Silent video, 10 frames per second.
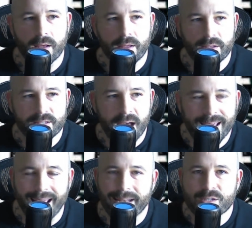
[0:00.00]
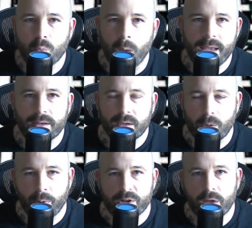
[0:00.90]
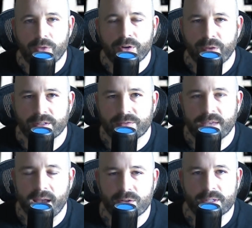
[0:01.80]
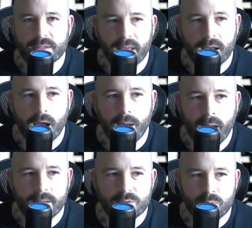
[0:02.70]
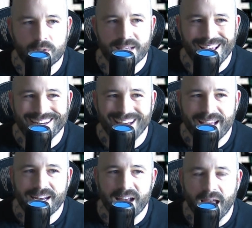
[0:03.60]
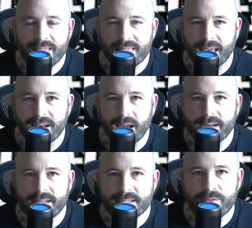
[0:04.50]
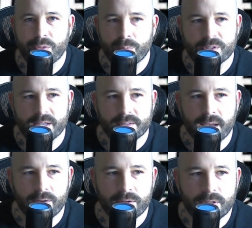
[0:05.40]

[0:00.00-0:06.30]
His height and his weight compared to other defensive tackles at combines was 99th and 97th percentile.